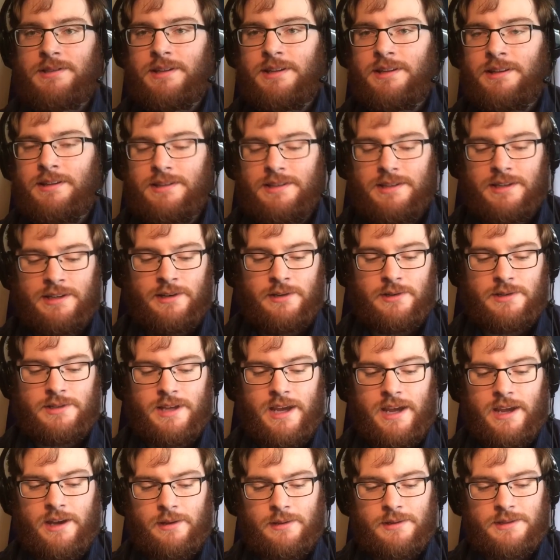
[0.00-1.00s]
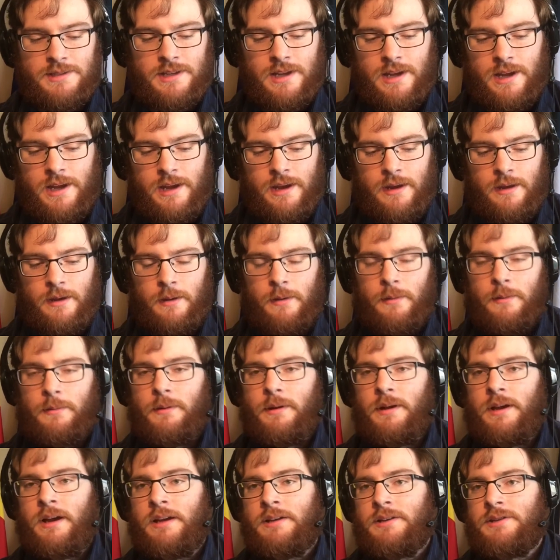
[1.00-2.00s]
in your scales,
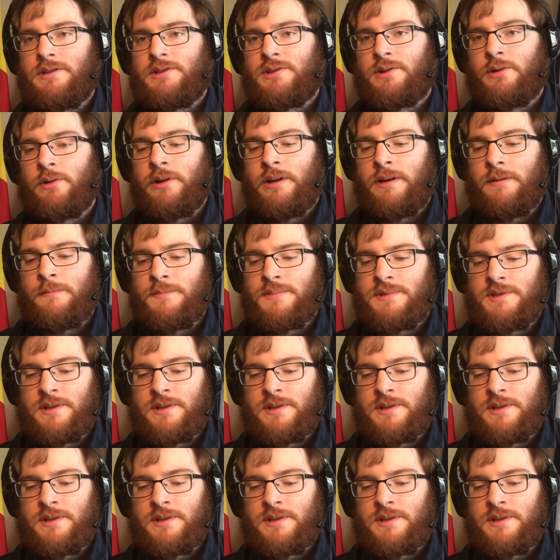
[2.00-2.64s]
destroy them,